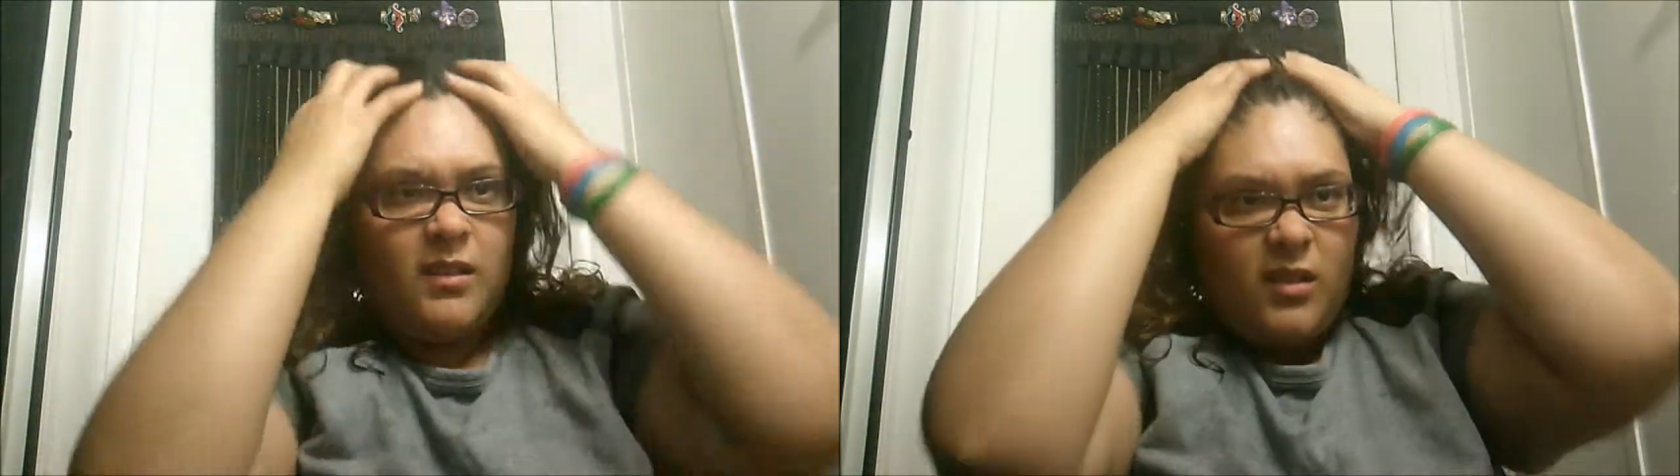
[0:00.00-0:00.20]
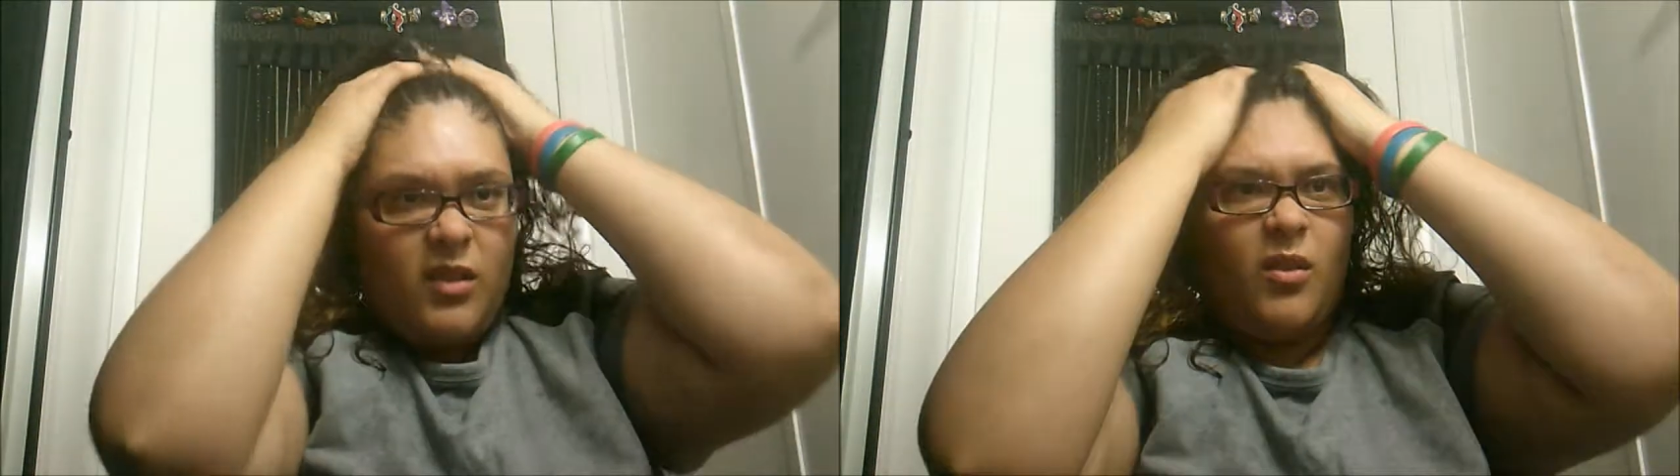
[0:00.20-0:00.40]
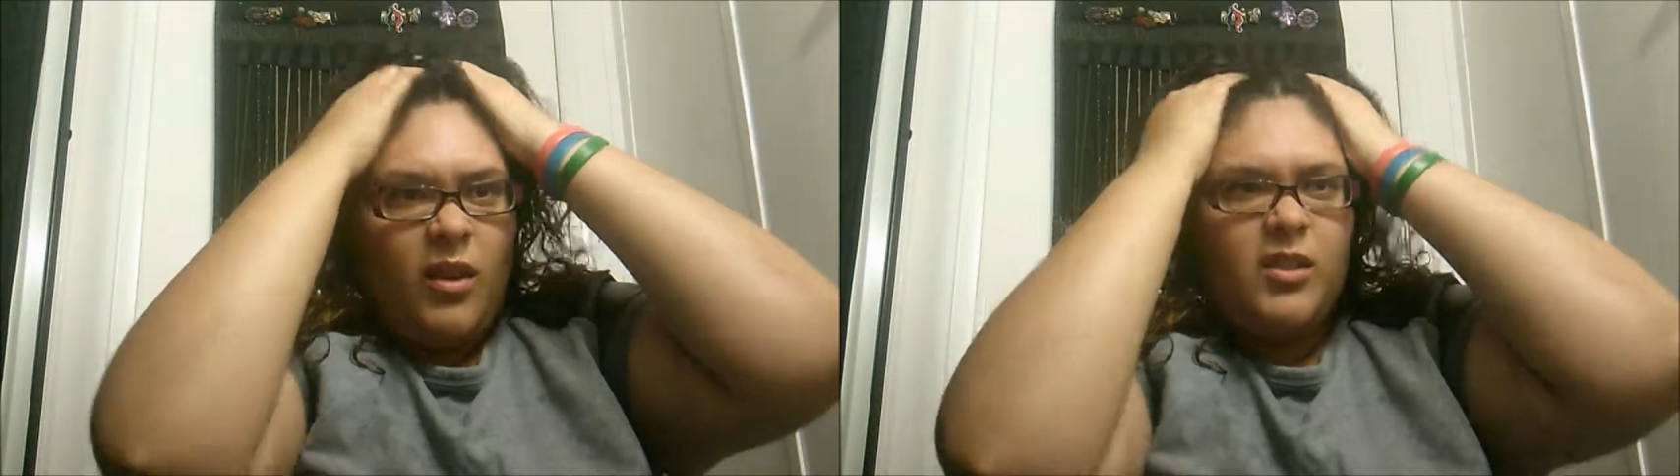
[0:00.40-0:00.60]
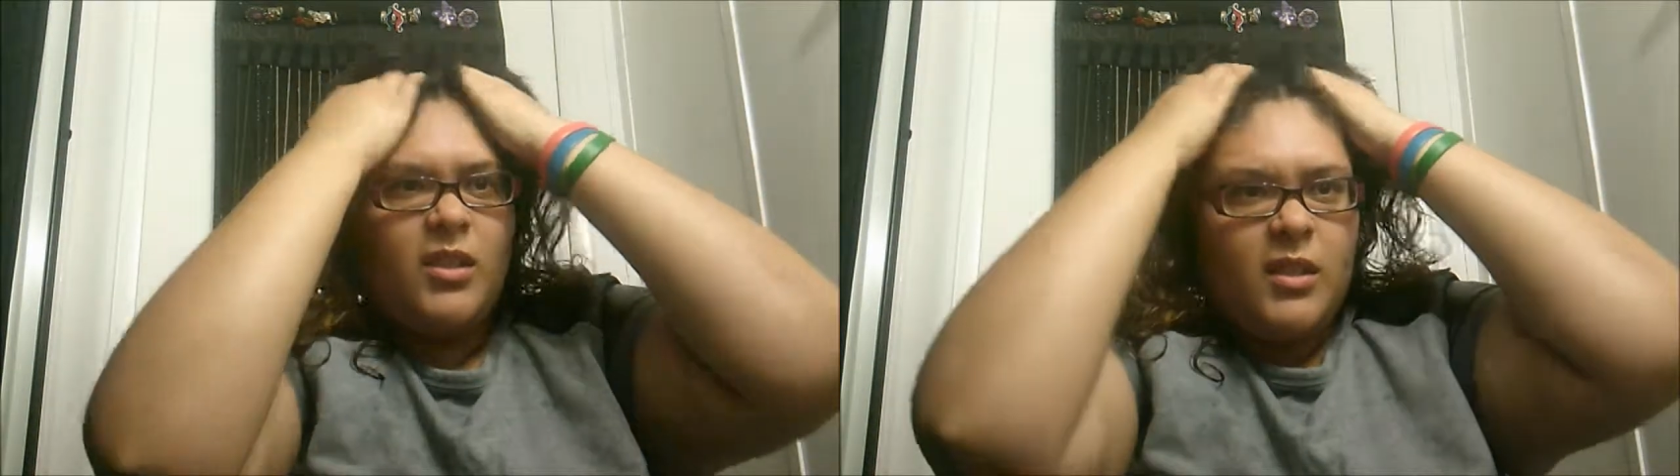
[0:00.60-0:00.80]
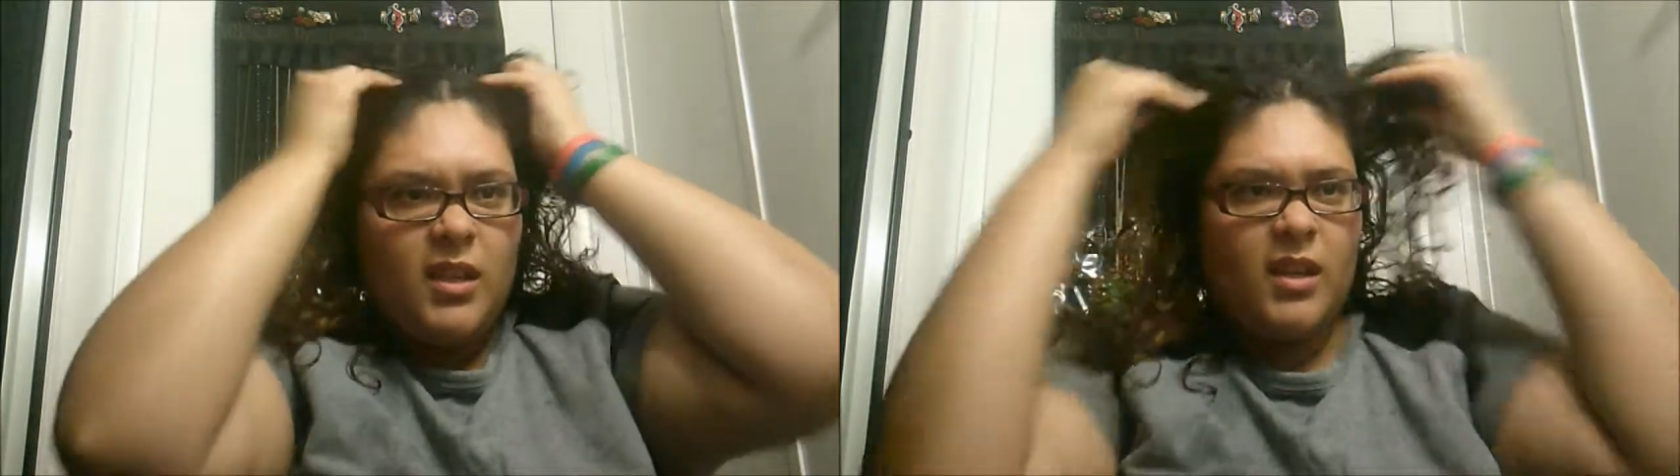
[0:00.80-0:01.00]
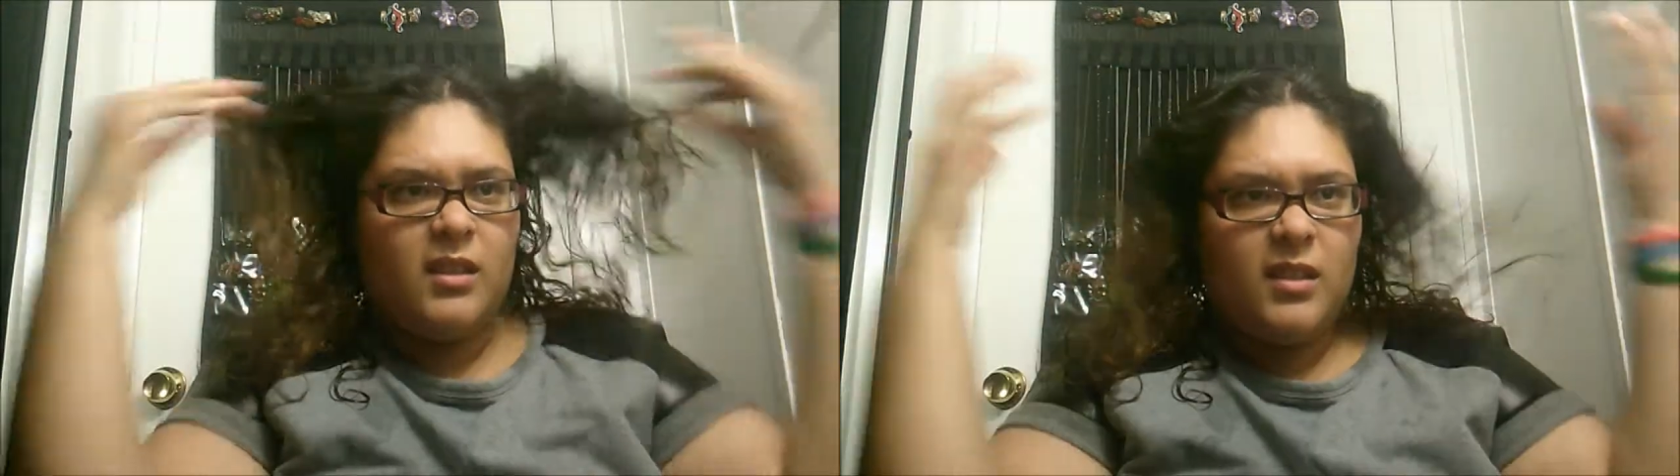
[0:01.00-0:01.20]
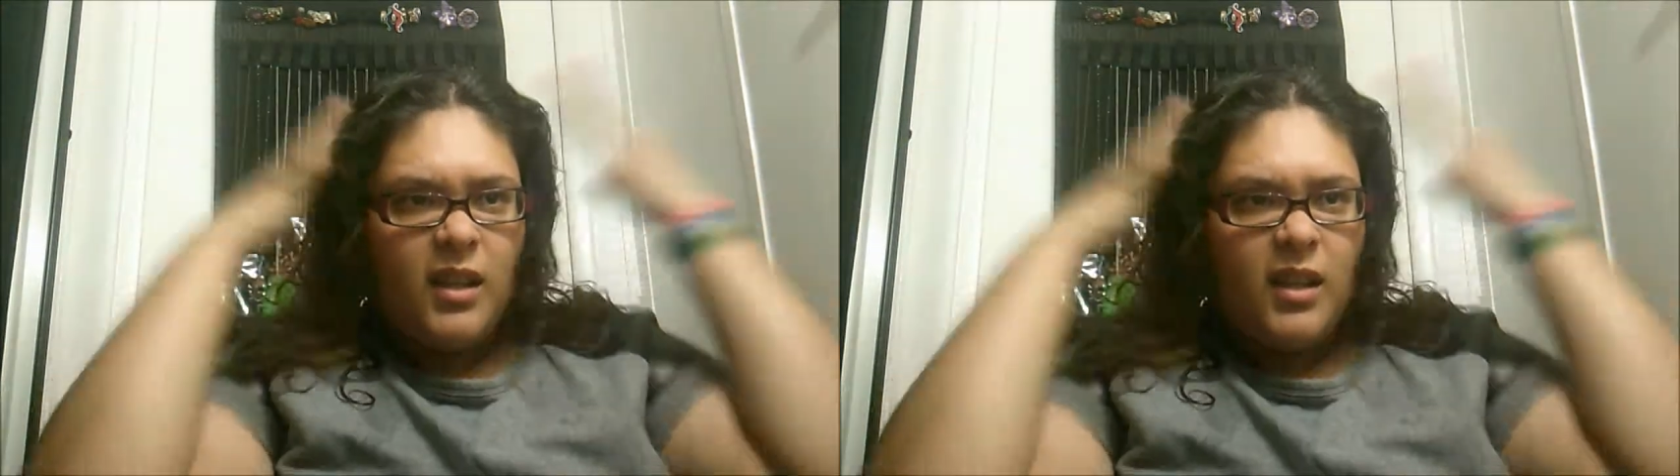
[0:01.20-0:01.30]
Start crunching it,